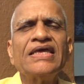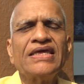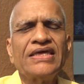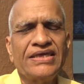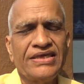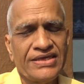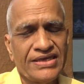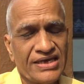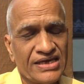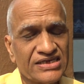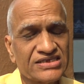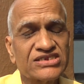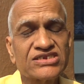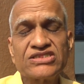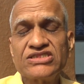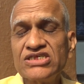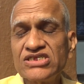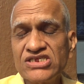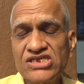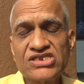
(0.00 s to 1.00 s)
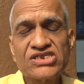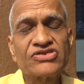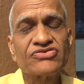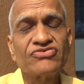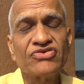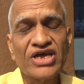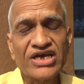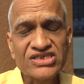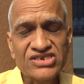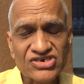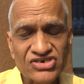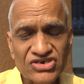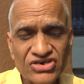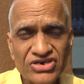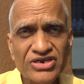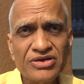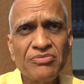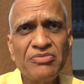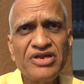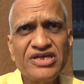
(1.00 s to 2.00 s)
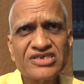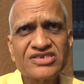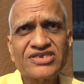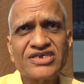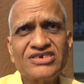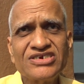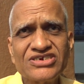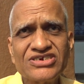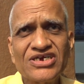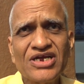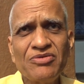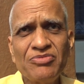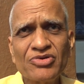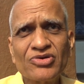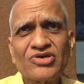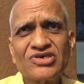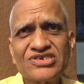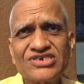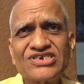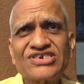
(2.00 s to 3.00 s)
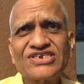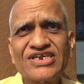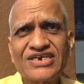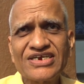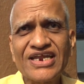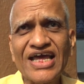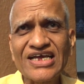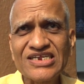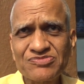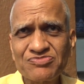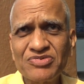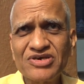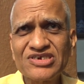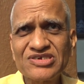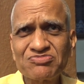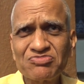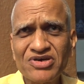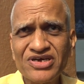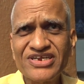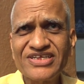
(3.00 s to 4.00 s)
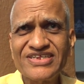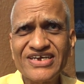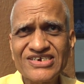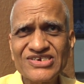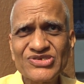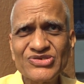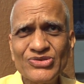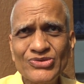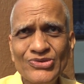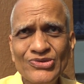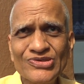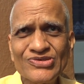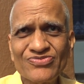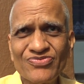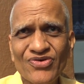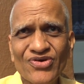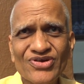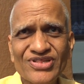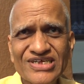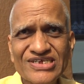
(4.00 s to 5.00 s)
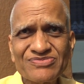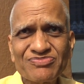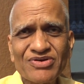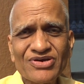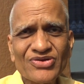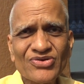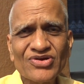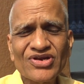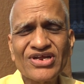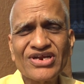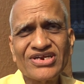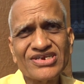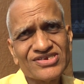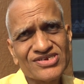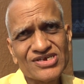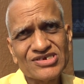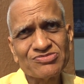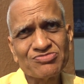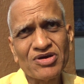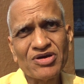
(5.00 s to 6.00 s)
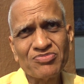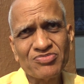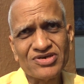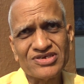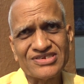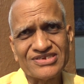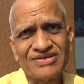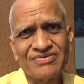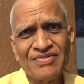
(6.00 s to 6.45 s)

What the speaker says: Yes, this is extremely essential because it's a taxpayer's money that's used for this particular research purpose.